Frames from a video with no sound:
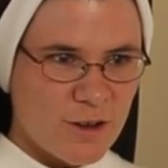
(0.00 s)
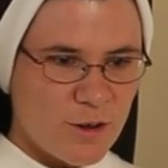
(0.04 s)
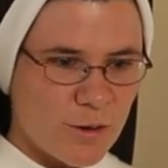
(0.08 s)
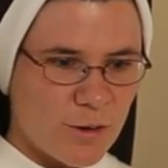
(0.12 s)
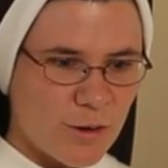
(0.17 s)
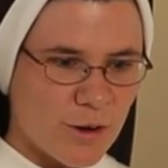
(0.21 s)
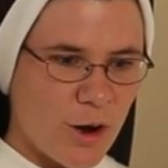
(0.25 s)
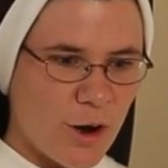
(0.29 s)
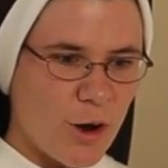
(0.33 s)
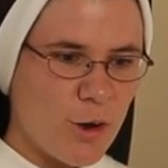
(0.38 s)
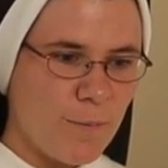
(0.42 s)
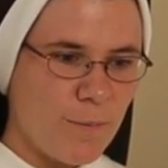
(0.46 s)

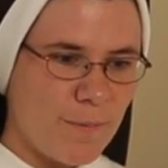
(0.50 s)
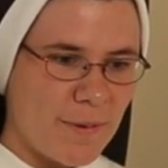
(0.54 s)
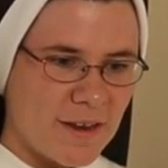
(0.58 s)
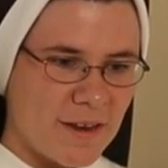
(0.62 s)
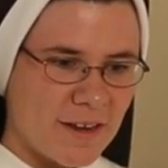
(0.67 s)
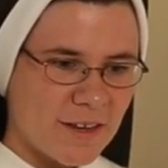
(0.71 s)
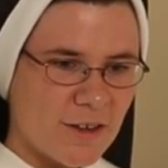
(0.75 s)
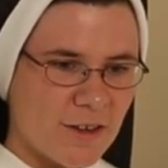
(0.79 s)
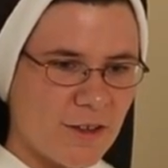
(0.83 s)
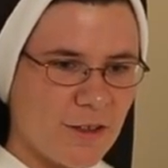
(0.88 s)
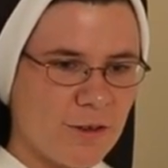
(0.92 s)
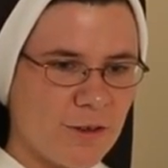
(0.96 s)
or open
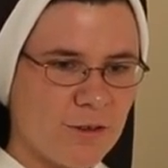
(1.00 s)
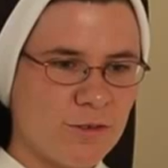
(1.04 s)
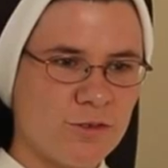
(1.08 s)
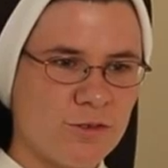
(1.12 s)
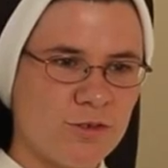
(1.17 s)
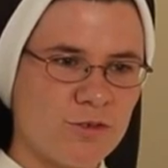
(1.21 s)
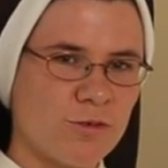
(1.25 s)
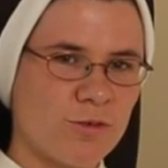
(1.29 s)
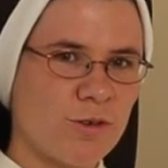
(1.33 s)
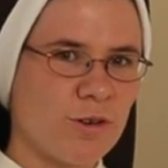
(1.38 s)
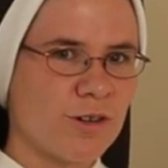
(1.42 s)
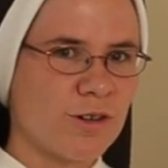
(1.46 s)
and close
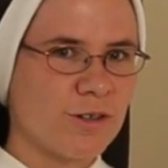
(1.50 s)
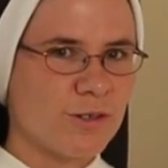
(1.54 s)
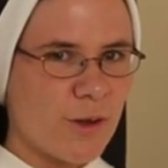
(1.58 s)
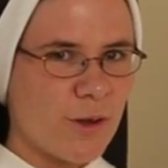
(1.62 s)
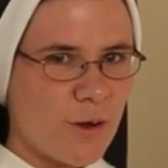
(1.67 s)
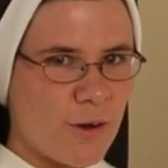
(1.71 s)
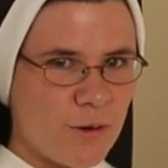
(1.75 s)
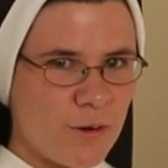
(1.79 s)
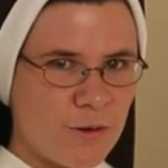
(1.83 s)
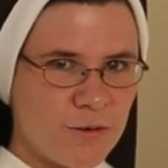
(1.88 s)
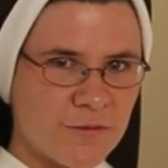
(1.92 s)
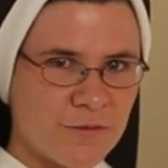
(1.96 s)
drawers
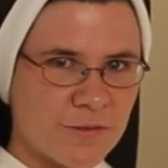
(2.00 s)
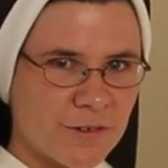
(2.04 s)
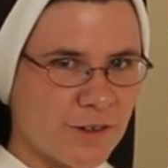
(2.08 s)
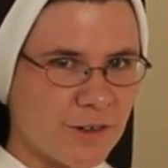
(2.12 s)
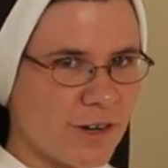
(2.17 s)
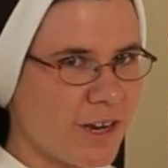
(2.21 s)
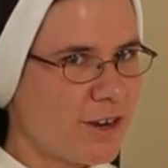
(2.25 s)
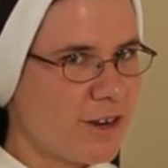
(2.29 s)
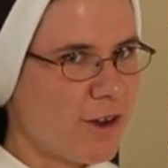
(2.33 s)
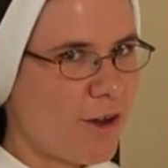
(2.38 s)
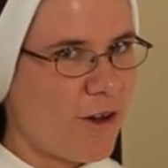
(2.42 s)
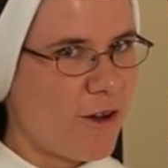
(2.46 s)
over
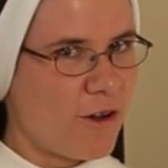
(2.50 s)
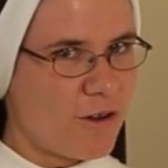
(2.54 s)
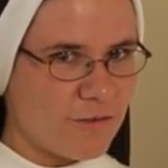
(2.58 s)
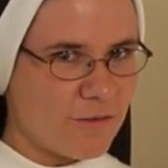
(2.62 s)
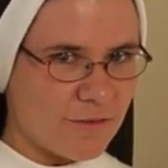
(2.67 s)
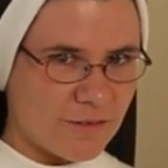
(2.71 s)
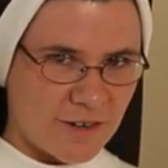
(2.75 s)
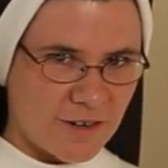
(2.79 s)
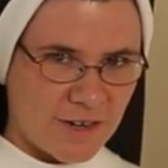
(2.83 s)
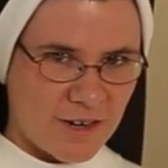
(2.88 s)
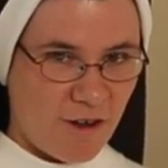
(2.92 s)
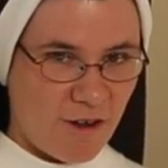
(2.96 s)
and
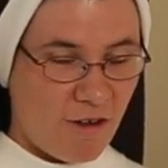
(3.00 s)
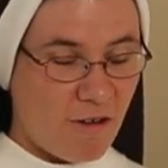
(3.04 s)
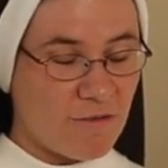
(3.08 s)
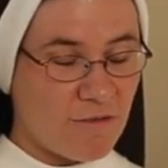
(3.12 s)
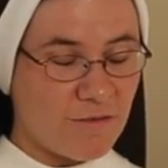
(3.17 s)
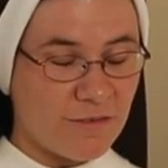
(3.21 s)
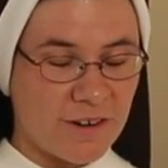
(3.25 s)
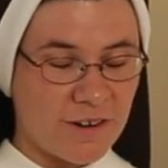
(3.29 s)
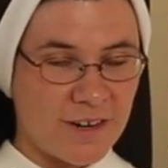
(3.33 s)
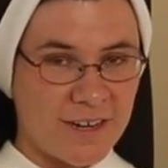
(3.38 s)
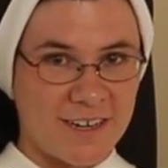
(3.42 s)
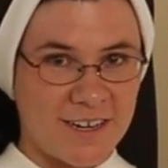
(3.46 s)
over and
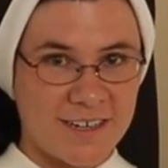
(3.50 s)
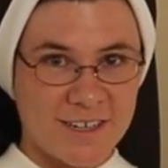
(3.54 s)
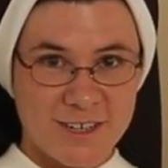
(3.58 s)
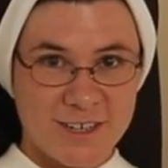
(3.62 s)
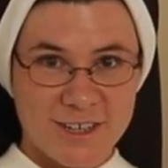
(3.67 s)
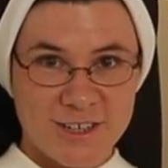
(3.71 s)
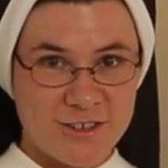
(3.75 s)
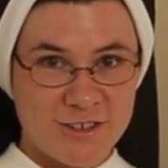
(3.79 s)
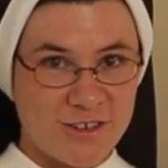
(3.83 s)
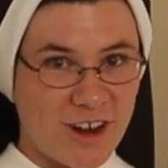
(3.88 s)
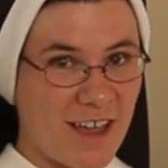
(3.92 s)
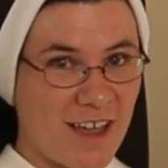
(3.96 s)
over, and it
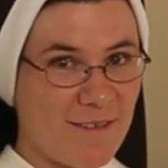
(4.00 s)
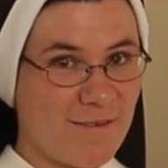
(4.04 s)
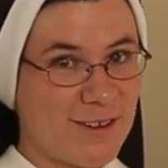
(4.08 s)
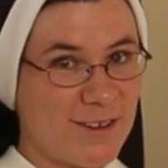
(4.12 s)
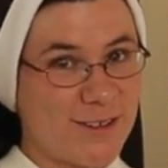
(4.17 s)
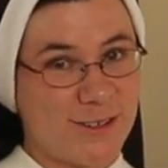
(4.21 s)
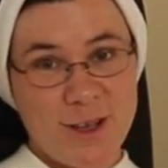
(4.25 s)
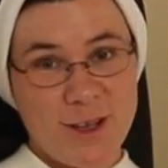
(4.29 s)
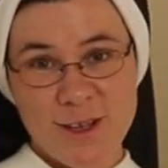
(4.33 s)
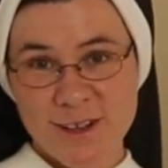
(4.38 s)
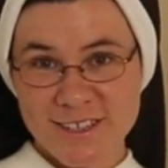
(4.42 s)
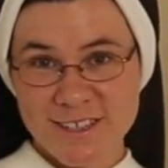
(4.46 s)
can drive
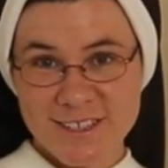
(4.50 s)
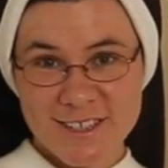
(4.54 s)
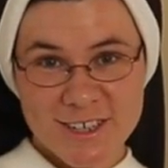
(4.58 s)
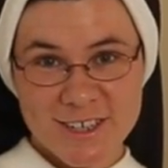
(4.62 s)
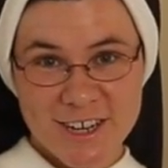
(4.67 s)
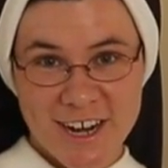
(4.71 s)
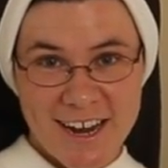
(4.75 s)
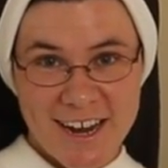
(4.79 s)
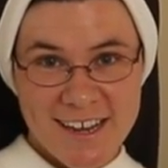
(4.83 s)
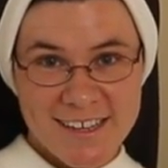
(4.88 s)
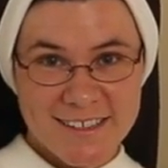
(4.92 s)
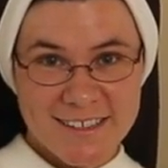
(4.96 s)
adults
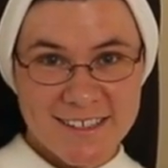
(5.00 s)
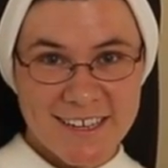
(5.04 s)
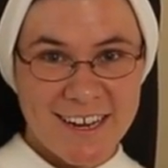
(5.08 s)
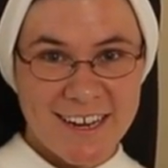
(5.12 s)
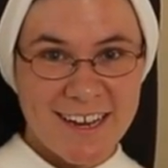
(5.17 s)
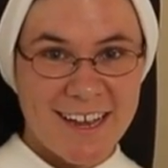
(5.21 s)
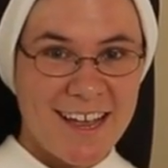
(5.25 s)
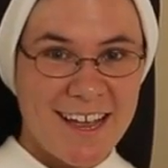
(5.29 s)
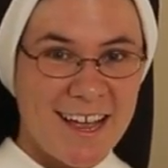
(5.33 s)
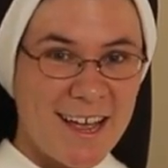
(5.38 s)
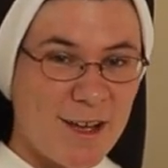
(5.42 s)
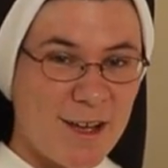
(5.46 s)

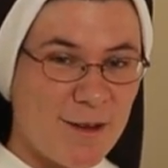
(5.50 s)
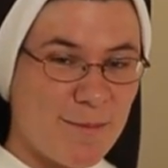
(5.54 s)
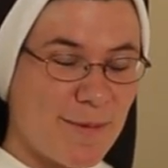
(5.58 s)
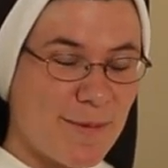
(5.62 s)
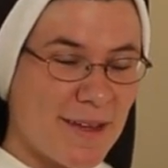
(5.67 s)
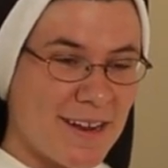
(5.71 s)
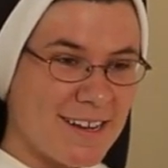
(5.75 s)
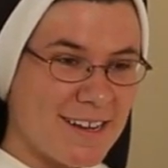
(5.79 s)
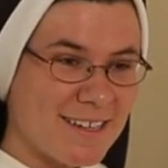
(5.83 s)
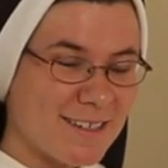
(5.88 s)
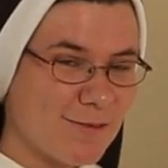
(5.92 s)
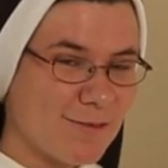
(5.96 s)
crazy.
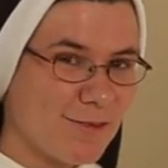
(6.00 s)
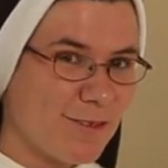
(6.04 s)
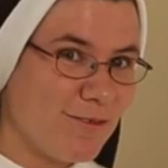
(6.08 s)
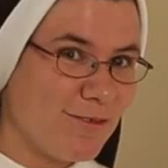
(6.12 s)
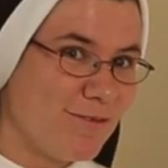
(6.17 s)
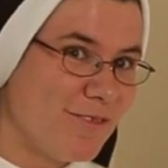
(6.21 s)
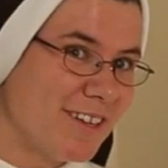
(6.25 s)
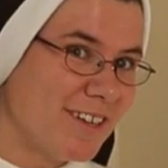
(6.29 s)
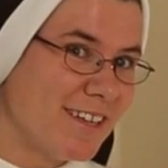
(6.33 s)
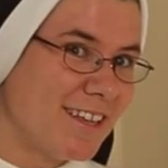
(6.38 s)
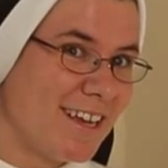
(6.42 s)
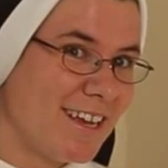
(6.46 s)
But it's
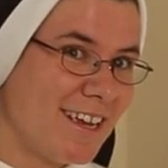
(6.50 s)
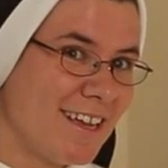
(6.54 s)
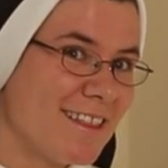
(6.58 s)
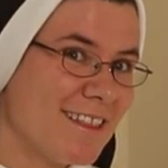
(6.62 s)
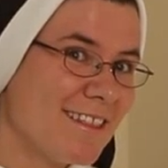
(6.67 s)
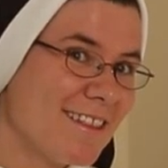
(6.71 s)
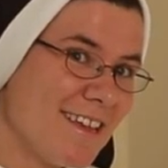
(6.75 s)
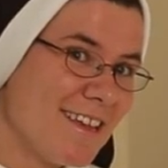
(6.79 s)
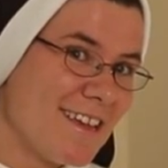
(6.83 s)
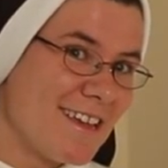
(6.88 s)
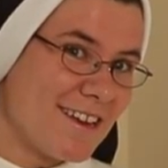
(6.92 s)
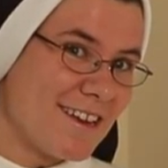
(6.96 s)
fulfilling
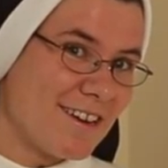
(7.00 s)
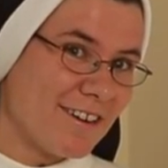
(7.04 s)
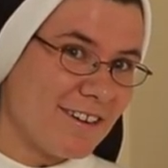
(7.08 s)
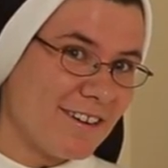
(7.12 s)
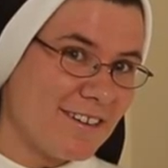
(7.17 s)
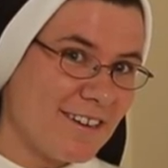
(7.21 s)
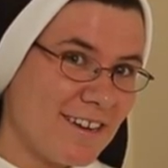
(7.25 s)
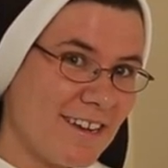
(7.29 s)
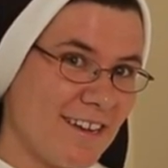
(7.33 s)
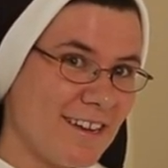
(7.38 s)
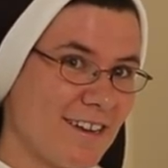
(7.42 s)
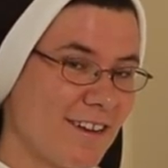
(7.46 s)
the inner
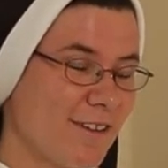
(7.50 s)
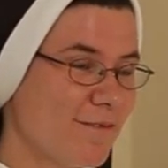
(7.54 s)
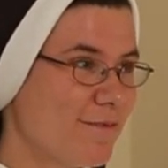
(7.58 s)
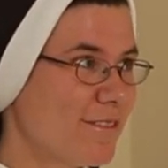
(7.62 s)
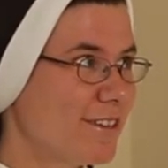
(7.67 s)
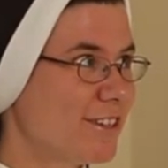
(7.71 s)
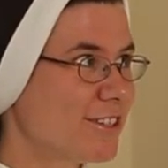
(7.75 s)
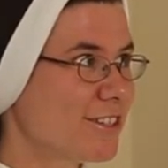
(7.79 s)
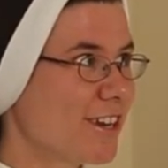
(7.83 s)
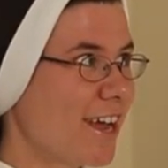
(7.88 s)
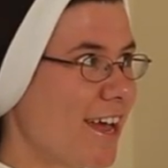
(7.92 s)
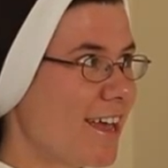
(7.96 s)
need of
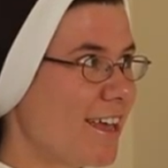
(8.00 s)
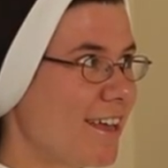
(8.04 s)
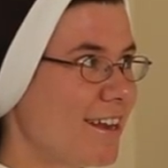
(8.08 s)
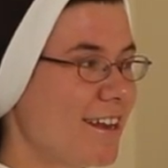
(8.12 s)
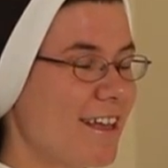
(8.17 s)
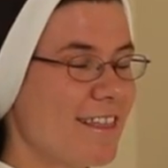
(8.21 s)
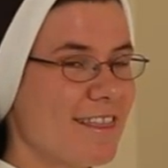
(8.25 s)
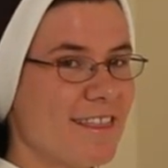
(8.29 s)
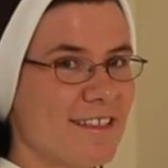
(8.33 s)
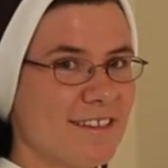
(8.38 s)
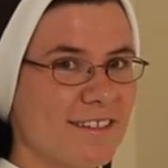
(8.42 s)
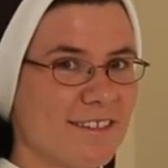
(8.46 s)
the child
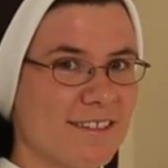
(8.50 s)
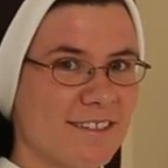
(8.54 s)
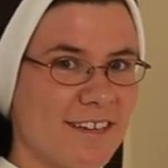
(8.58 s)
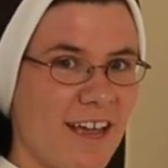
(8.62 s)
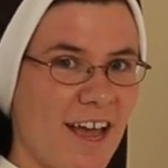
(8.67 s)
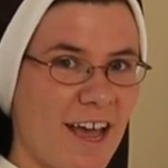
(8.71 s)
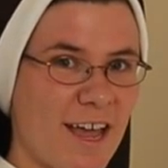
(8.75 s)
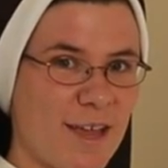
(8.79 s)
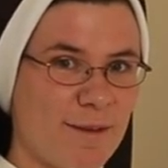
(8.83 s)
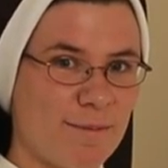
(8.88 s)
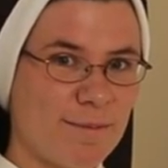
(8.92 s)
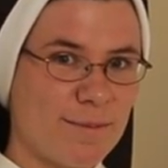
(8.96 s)
at this
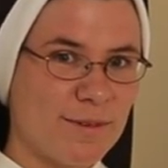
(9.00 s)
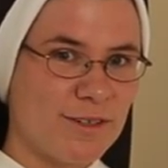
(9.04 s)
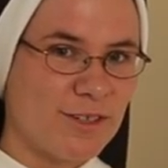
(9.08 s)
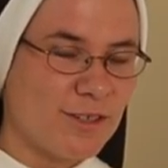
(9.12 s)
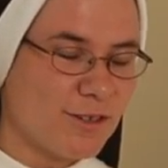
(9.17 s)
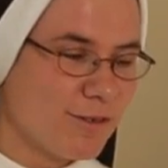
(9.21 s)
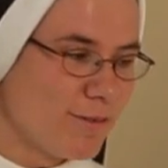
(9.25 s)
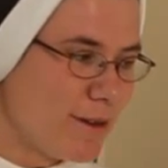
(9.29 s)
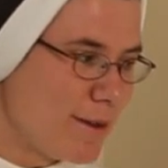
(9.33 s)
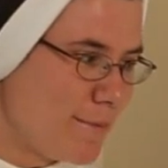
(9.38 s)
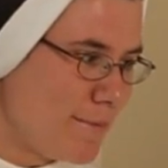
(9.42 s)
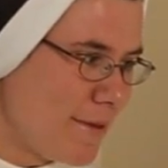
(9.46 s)
time
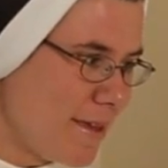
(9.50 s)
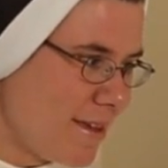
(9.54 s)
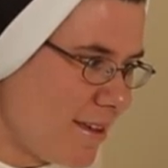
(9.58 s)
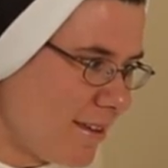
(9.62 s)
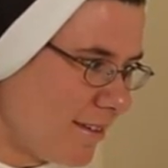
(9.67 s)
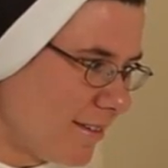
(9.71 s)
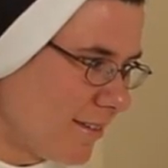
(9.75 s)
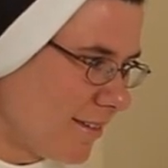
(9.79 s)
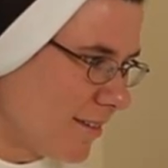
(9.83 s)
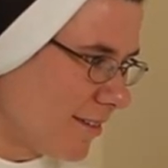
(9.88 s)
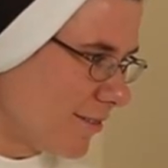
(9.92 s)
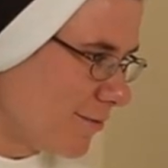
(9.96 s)
to
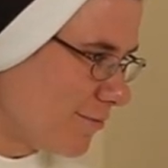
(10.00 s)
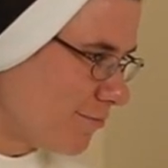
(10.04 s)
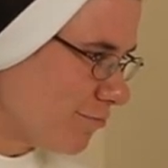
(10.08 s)
repeat.